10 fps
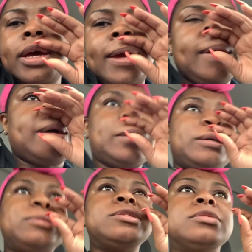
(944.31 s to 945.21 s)
hey y'all
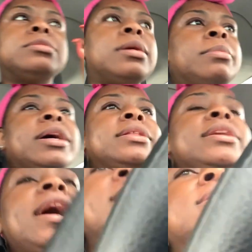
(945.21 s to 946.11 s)
so i'm at the
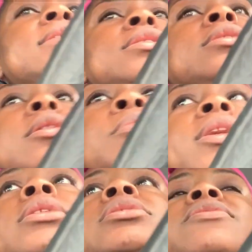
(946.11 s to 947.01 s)
gas station i'm
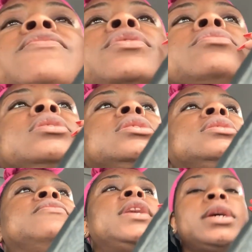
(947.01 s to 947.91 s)
waiting to fill this
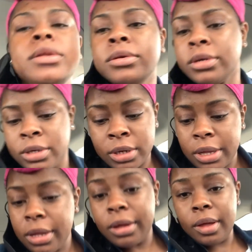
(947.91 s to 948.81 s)
van
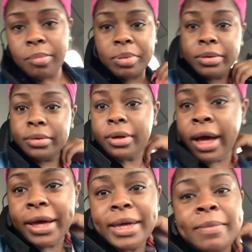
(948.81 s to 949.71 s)
up
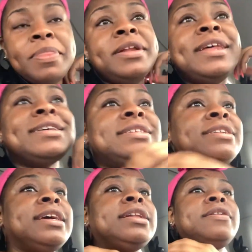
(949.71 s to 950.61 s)
i am the
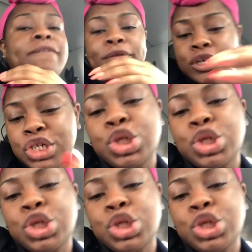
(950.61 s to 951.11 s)
designated first